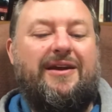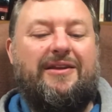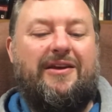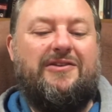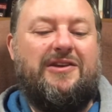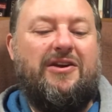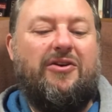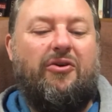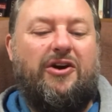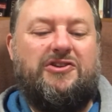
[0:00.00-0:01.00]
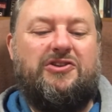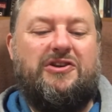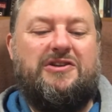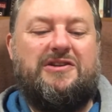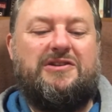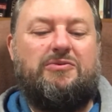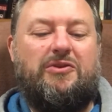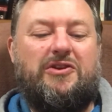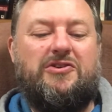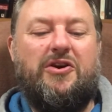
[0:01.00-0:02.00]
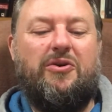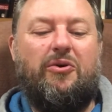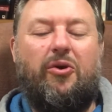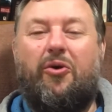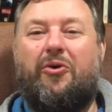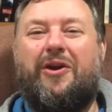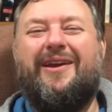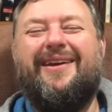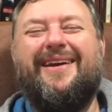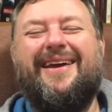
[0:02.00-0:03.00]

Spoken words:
that is in Christ Jesus with eternal glory.